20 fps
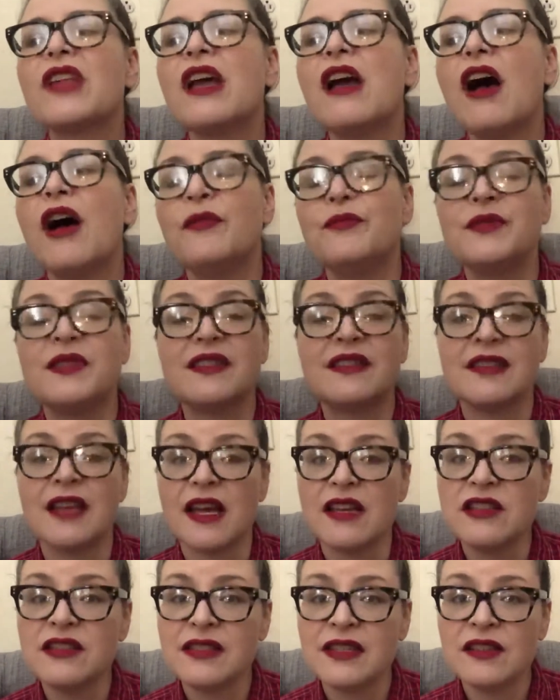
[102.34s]

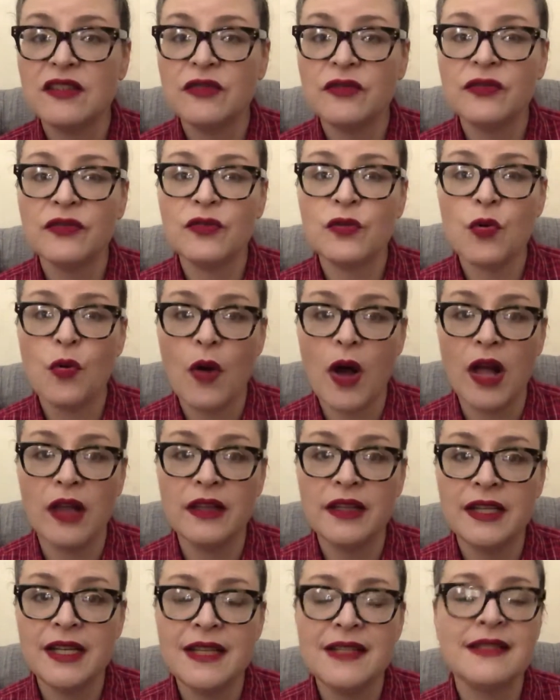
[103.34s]
obsessive
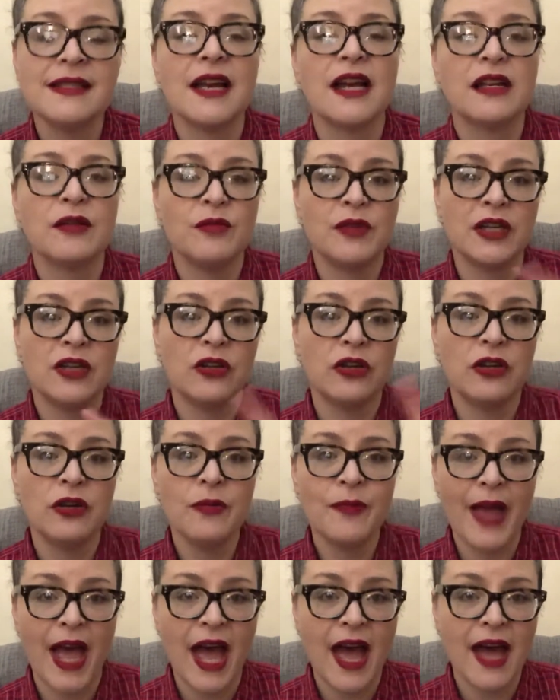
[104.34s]
qualities that can be good or
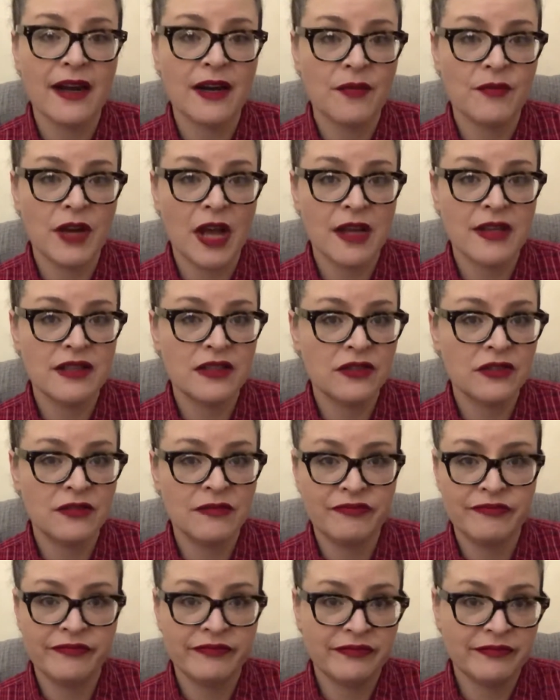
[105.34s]
bad. I'm not,
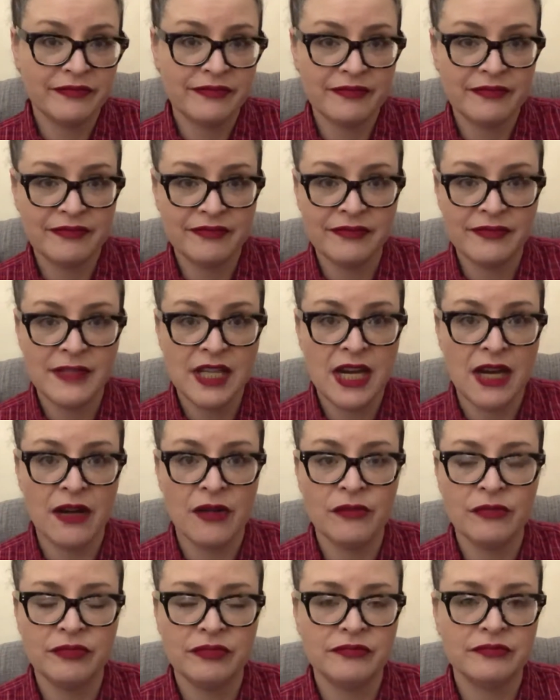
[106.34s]
you
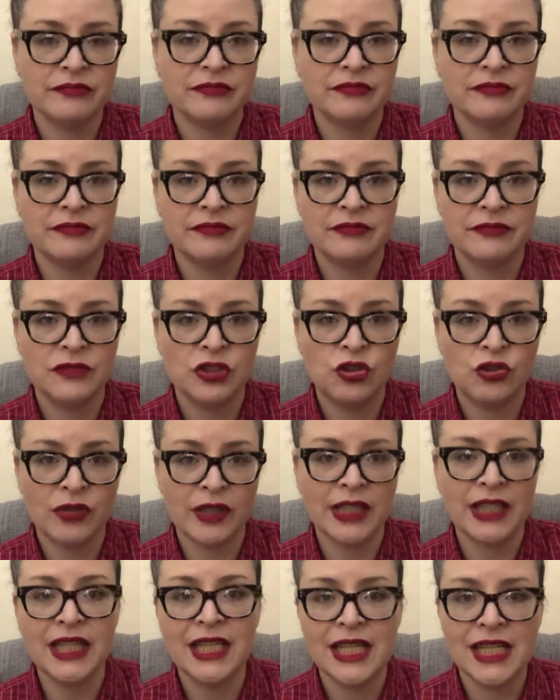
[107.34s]
know,
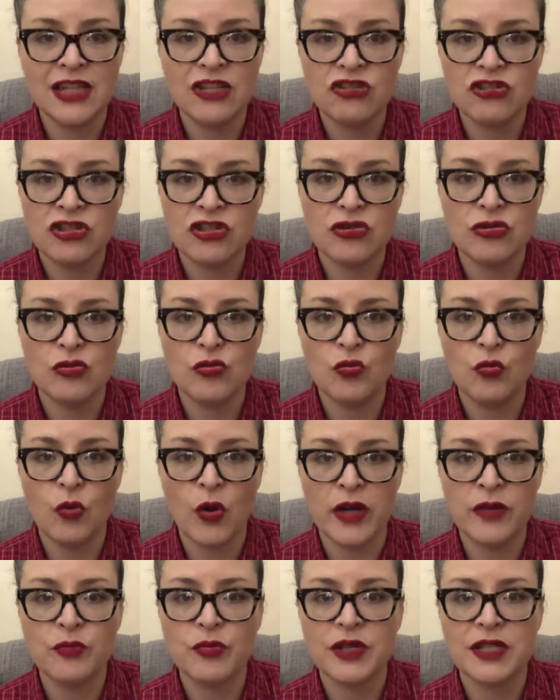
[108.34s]
drilling into
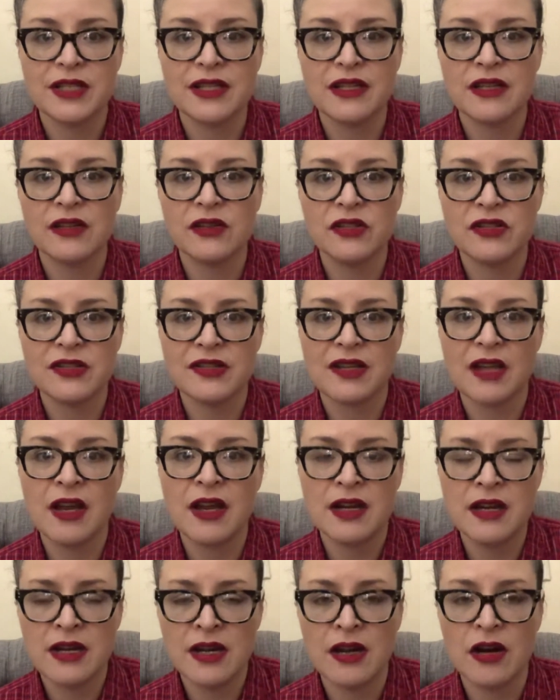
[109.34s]
one particular
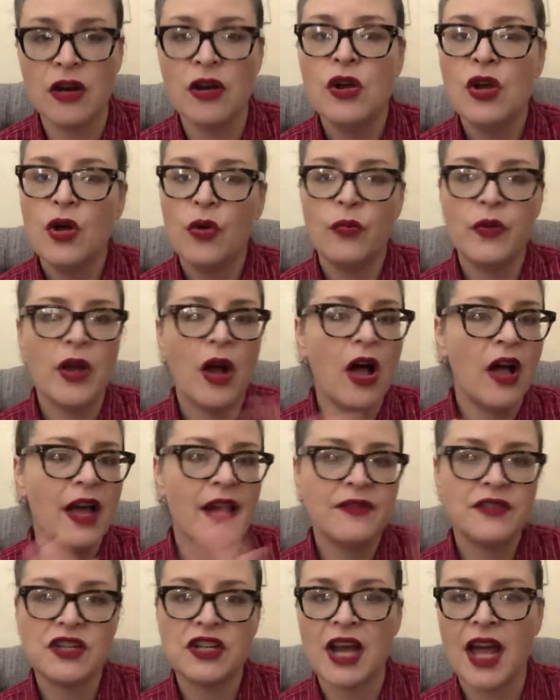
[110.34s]
sign here. We all
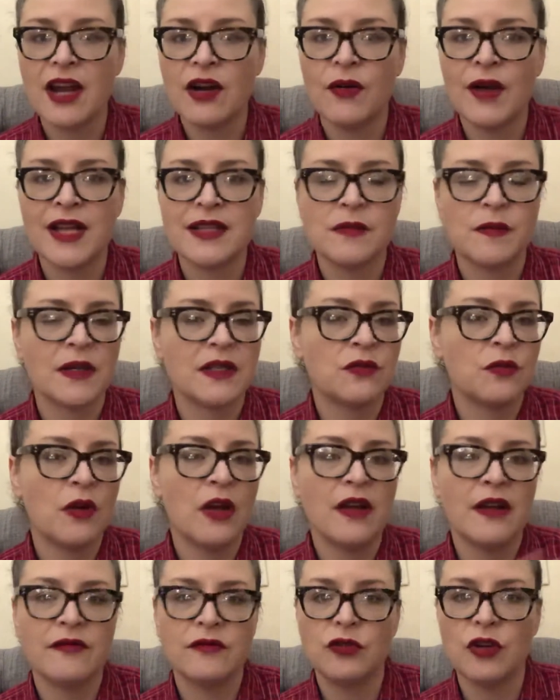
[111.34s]
have shadow aspects, we
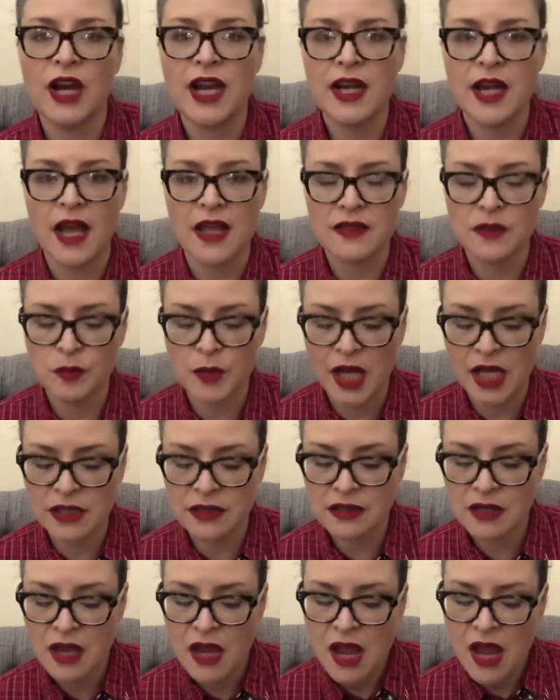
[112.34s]
all have great
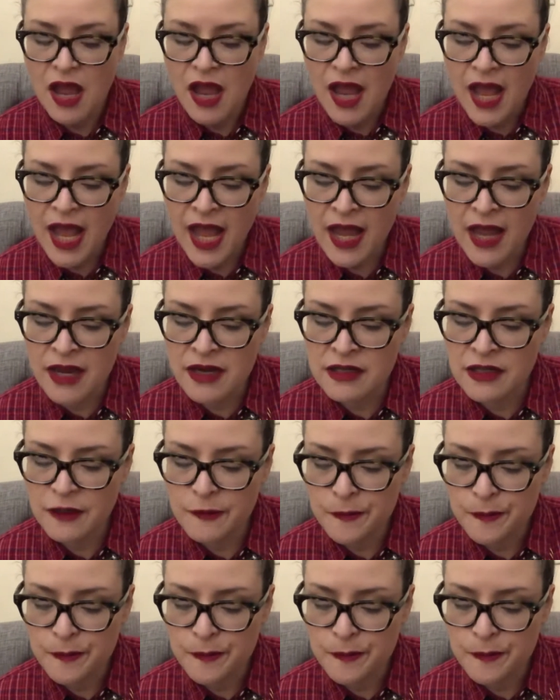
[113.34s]
aspects. And